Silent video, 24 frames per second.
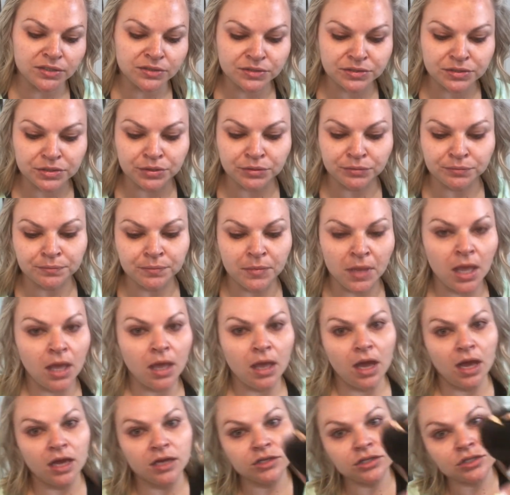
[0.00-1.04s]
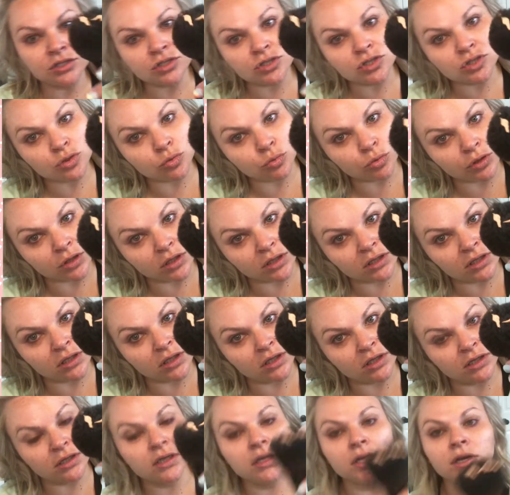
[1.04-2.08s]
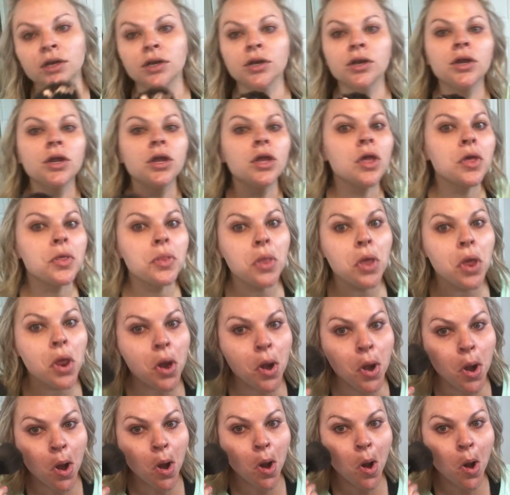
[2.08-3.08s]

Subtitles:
So I just squirt a little on here and then